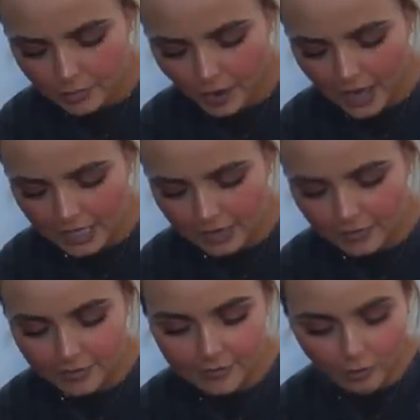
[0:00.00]
brightening
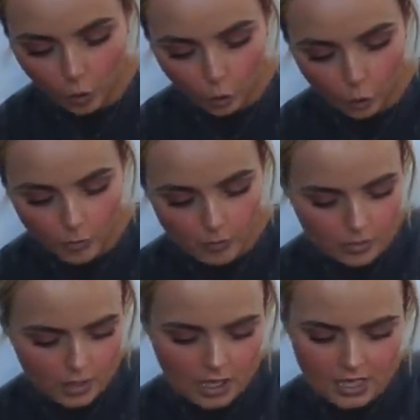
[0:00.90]
foam.
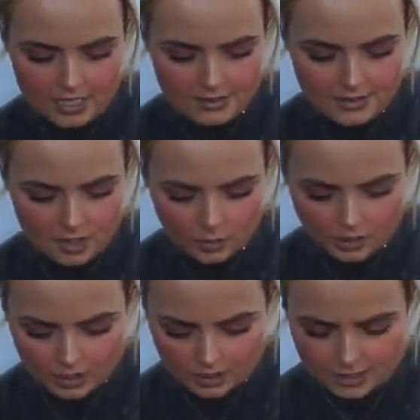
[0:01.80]
Is this the one
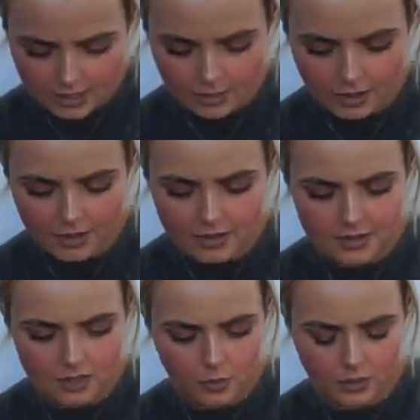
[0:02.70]
that they sent? I think this
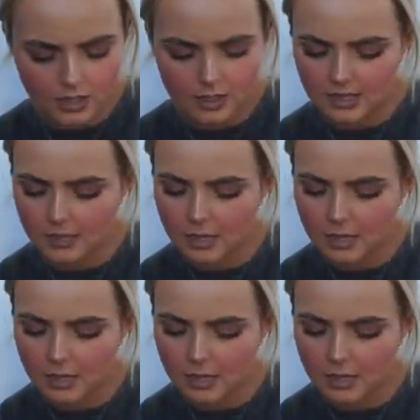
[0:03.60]
is the one that they sent